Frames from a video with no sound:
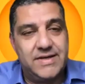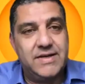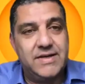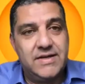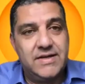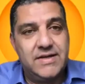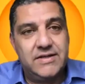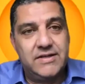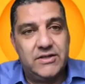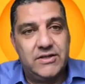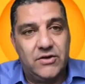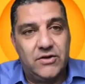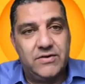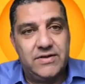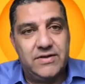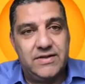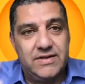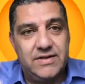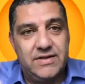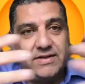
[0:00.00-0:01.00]
you know,
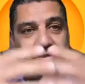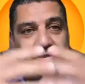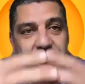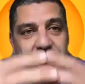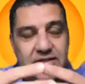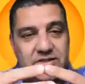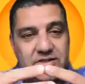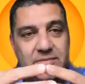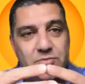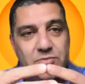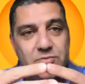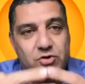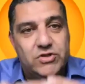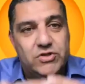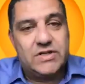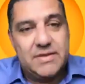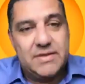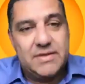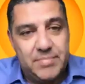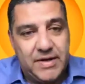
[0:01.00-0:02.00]
is this a
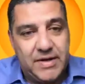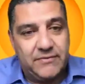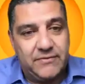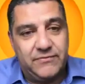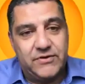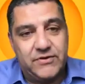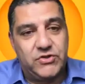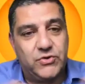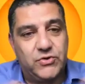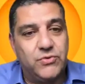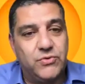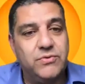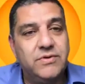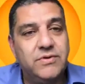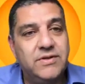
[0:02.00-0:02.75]
mutually beneficial